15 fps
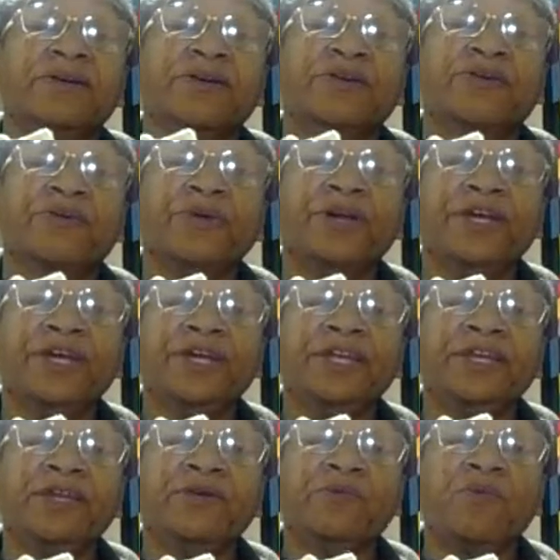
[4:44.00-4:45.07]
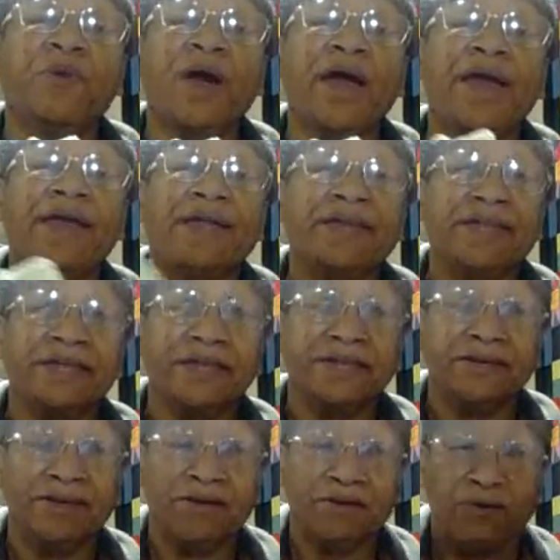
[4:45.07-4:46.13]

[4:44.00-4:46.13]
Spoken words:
green and white and